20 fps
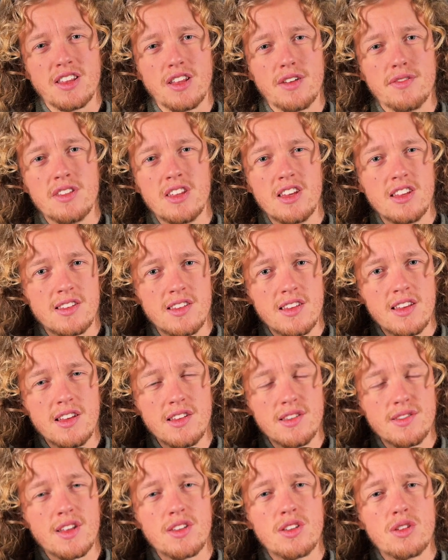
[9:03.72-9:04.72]
of this
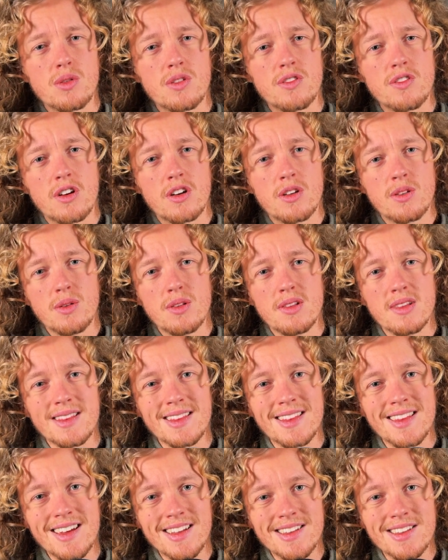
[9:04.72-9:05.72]
is that you start to
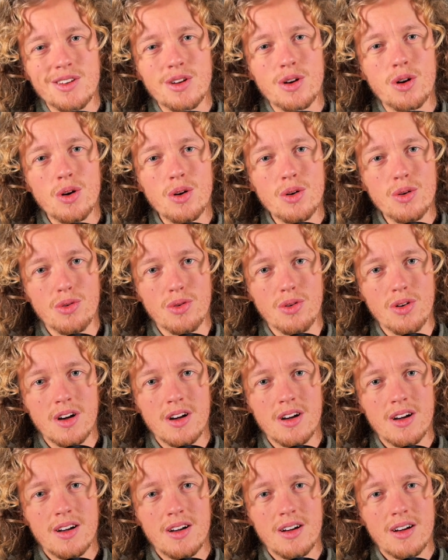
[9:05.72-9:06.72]
let go
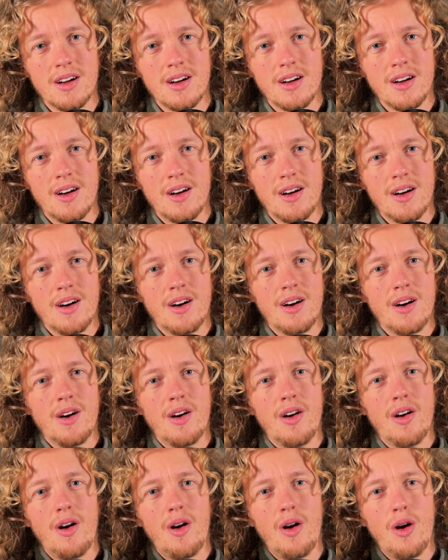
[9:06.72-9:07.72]

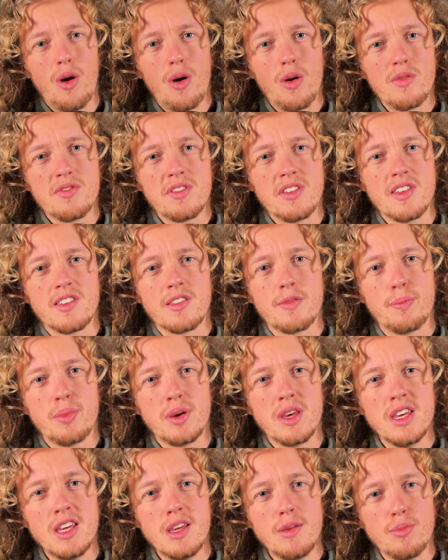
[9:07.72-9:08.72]
of this
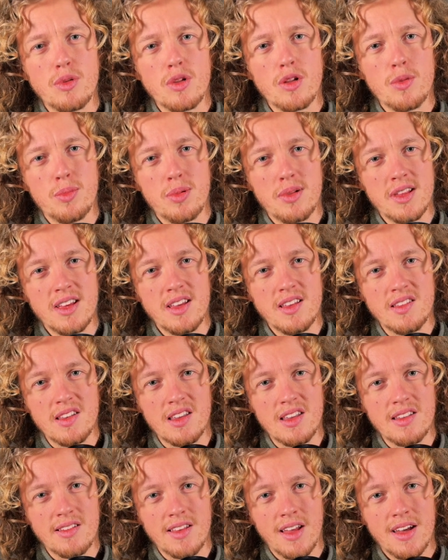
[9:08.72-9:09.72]

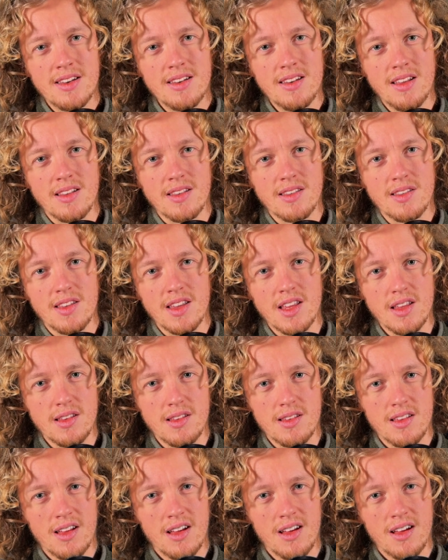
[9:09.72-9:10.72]
people-pleasing
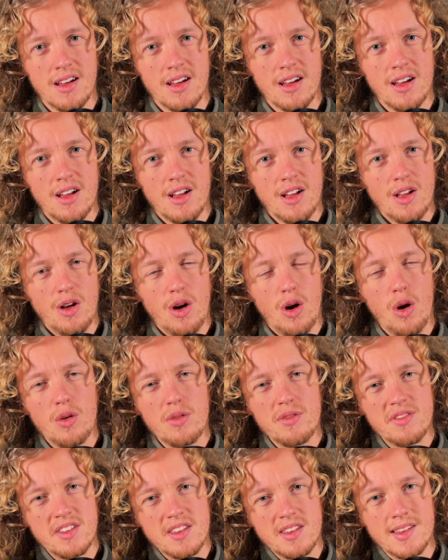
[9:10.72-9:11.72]
tendencies,
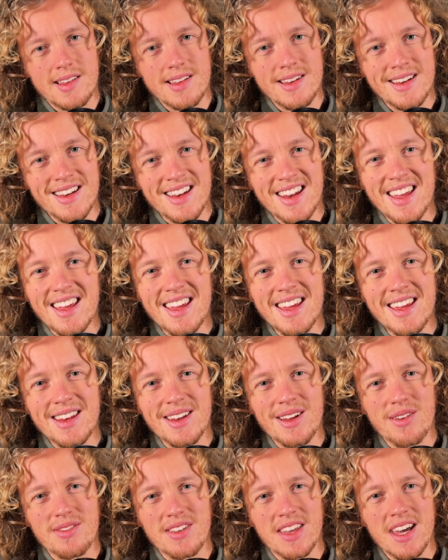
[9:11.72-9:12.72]
of this need
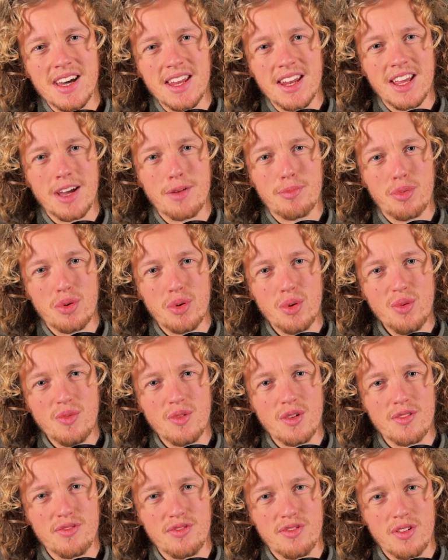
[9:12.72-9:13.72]
of getting
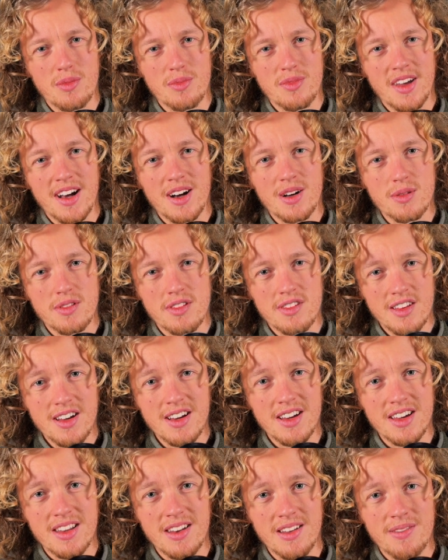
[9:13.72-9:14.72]
approval from the
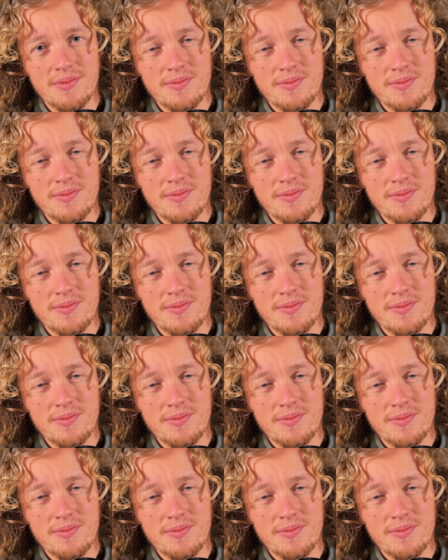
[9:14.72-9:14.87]
outside.